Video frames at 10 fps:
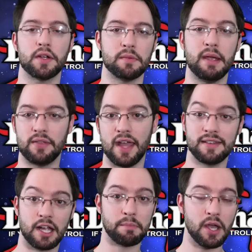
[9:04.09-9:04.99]
to make that
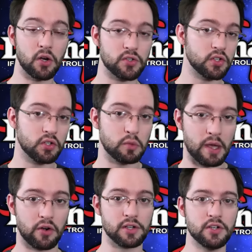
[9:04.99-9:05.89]
deck better so you can do
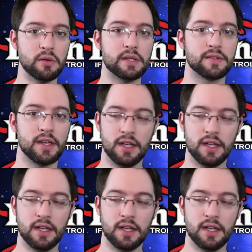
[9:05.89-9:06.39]
better in tournaments.